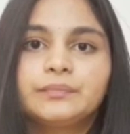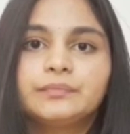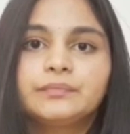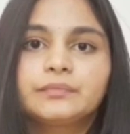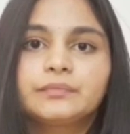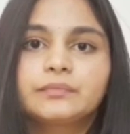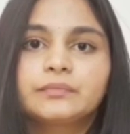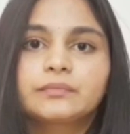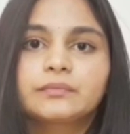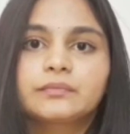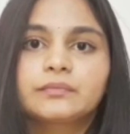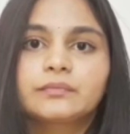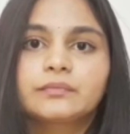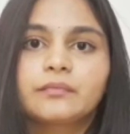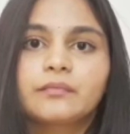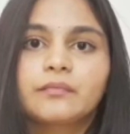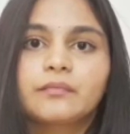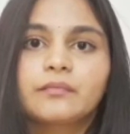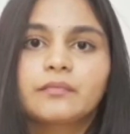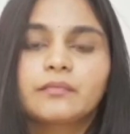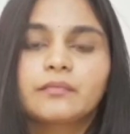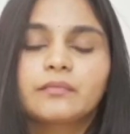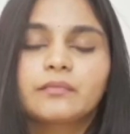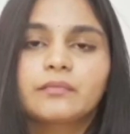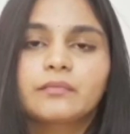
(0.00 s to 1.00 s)

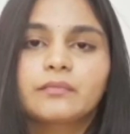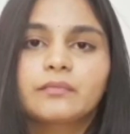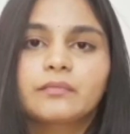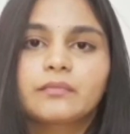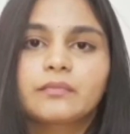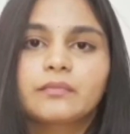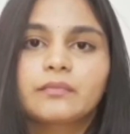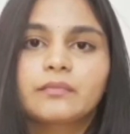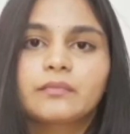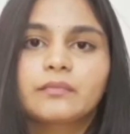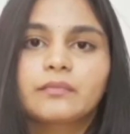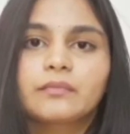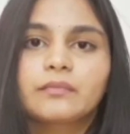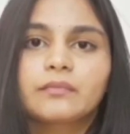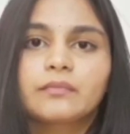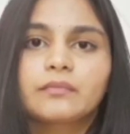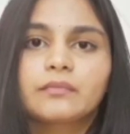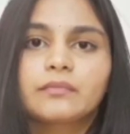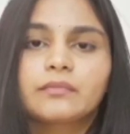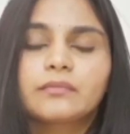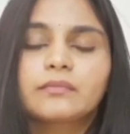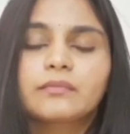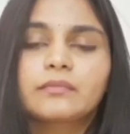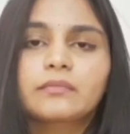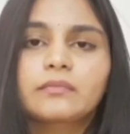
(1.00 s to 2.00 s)

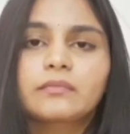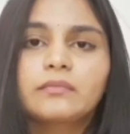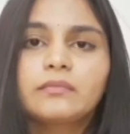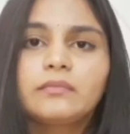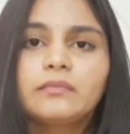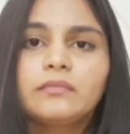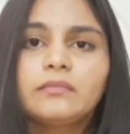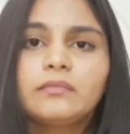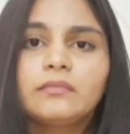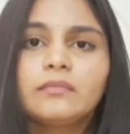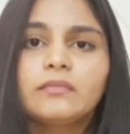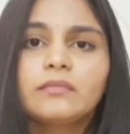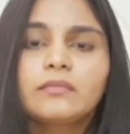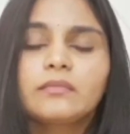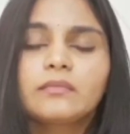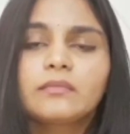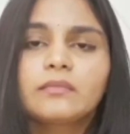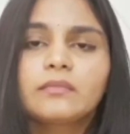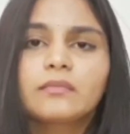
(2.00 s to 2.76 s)
No one is speaking in this clip.